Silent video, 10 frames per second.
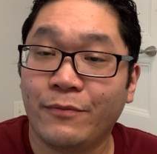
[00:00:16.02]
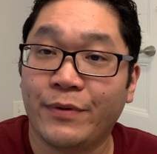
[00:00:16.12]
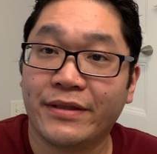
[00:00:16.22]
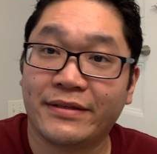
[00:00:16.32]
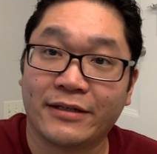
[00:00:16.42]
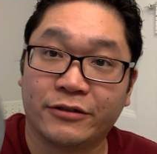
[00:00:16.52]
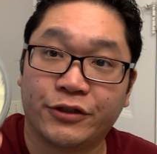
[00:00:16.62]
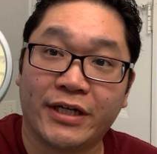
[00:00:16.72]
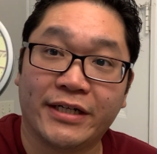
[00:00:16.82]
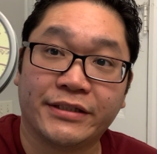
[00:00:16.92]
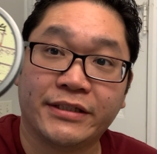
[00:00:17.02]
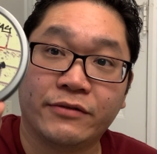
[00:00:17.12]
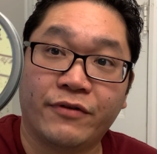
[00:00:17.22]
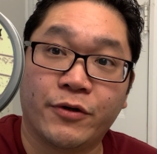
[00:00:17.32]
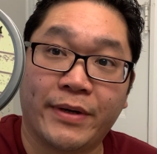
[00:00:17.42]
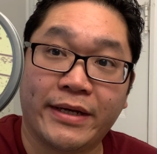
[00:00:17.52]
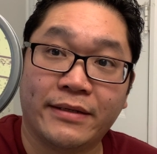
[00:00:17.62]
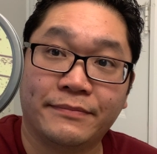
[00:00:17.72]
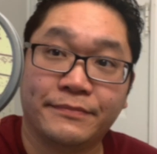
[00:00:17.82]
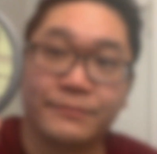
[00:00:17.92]
with Dr. Jon's Runaway.
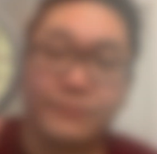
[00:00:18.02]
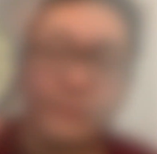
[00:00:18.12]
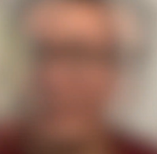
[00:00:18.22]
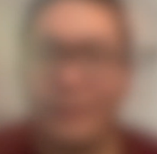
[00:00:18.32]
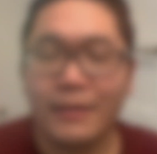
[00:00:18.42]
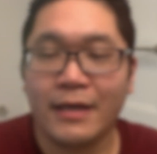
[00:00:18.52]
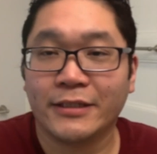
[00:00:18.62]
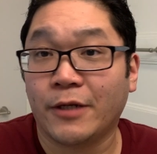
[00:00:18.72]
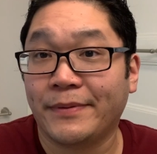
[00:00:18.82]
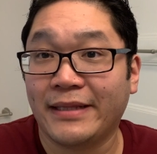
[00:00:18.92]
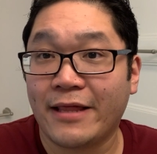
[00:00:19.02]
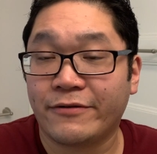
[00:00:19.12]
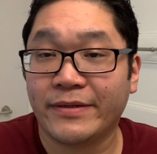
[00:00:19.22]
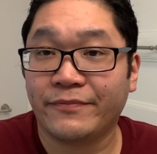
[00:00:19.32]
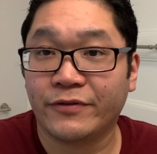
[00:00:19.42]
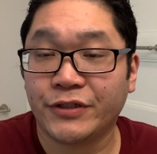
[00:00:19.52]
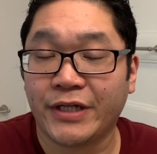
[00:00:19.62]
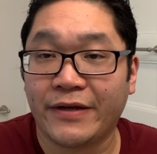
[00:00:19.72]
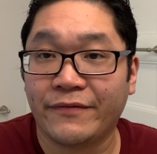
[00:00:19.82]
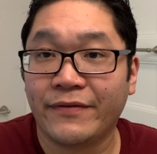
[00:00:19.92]
So I'll be lathering up for a
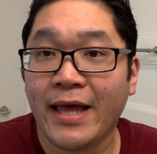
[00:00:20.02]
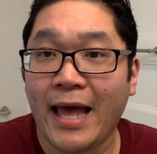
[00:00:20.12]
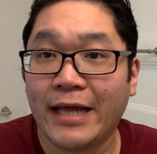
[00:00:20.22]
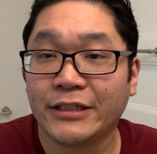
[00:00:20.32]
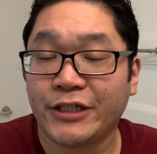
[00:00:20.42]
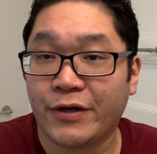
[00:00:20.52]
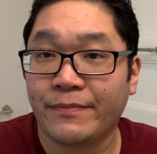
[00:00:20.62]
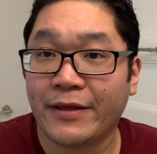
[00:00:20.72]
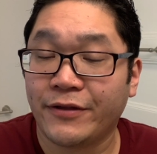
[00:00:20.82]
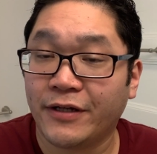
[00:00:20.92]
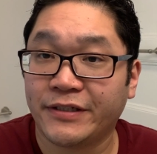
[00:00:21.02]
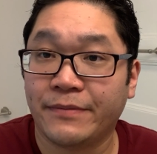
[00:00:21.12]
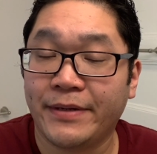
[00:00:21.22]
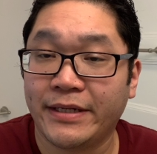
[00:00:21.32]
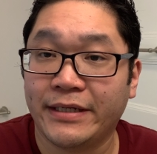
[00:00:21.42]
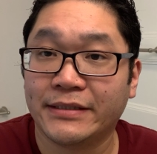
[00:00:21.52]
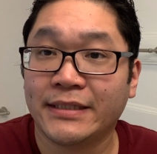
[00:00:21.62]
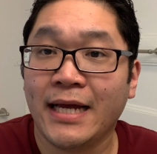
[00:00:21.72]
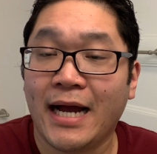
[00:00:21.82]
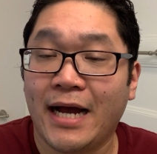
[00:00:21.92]
shave and sharing my thoughts and opinions
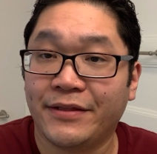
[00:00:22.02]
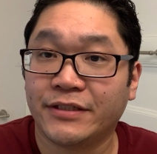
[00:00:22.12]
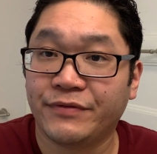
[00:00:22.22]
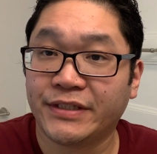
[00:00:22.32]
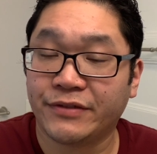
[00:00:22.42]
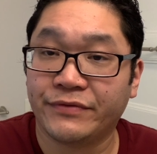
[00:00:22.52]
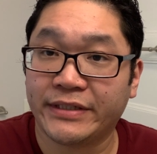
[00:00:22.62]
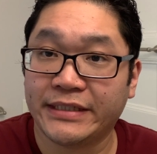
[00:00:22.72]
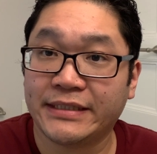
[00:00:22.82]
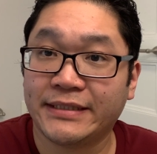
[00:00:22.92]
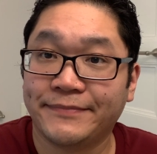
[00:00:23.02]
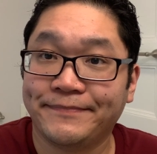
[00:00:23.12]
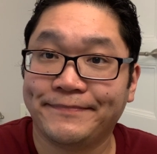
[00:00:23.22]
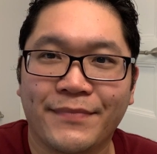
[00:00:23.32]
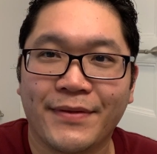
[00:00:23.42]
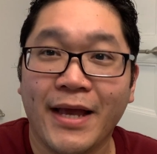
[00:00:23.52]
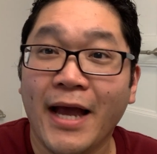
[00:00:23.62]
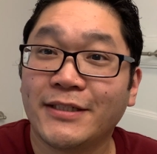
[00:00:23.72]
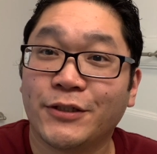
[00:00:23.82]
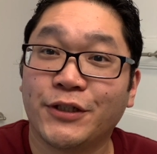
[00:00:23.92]
on this recent release.
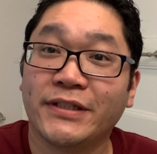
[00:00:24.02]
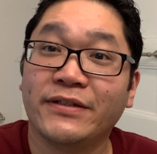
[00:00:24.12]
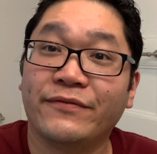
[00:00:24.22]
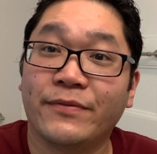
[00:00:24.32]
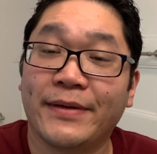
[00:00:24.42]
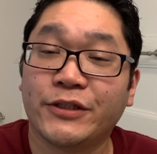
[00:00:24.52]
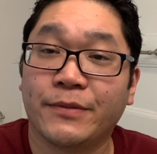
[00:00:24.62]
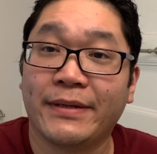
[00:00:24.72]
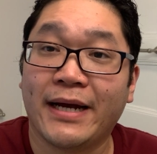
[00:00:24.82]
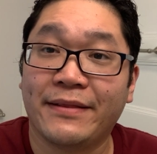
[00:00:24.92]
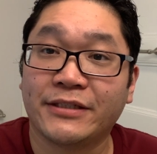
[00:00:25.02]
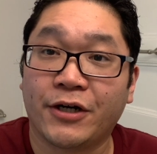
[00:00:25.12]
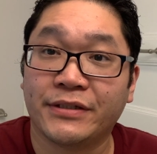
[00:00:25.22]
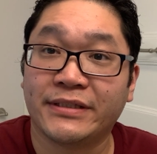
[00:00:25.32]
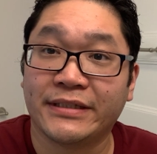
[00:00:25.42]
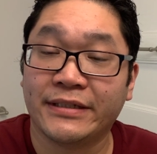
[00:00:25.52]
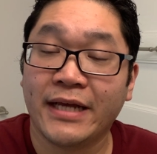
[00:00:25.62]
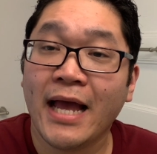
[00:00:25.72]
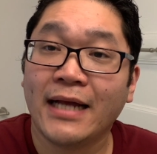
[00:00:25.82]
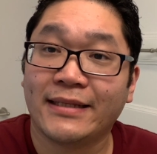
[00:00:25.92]
So just a little information behind this artisan.
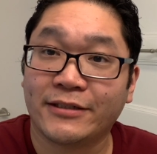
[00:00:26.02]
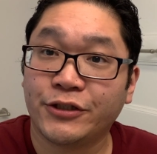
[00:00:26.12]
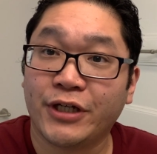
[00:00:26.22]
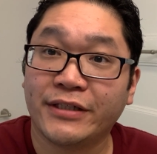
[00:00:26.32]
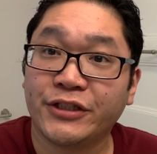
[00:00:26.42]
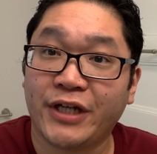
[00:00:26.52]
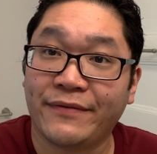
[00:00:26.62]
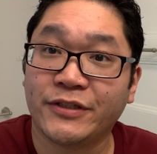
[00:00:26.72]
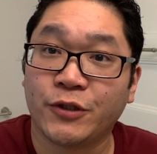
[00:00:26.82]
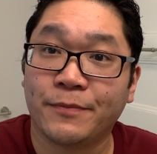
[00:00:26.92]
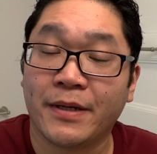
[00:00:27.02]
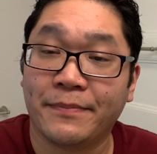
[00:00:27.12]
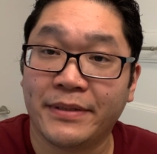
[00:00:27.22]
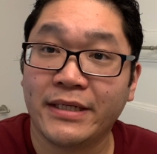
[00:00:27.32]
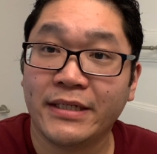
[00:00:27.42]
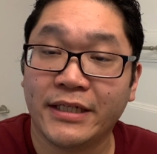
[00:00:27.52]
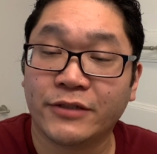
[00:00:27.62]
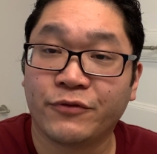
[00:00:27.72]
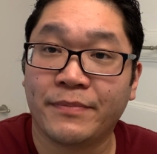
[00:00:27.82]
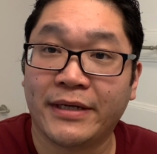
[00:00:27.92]
Dr. Jon's Shaving Soap Company
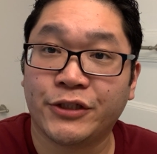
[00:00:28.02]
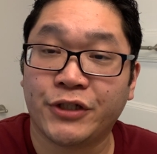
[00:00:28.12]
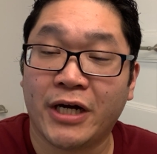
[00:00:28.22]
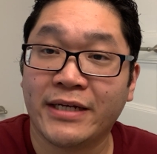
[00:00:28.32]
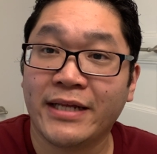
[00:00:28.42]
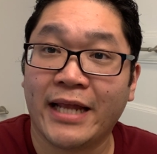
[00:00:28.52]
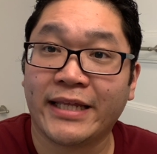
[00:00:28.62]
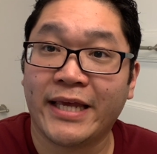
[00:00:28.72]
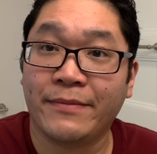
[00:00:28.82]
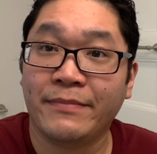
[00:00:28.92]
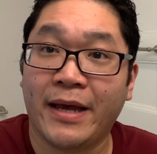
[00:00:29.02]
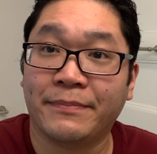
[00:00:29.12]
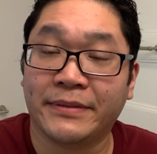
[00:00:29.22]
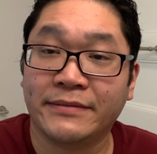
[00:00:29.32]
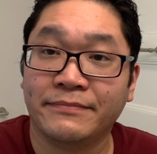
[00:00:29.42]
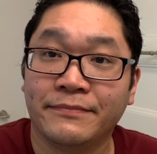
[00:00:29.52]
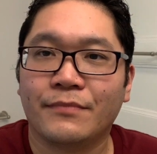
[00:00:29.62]
is run by Jon and Kim Eplin,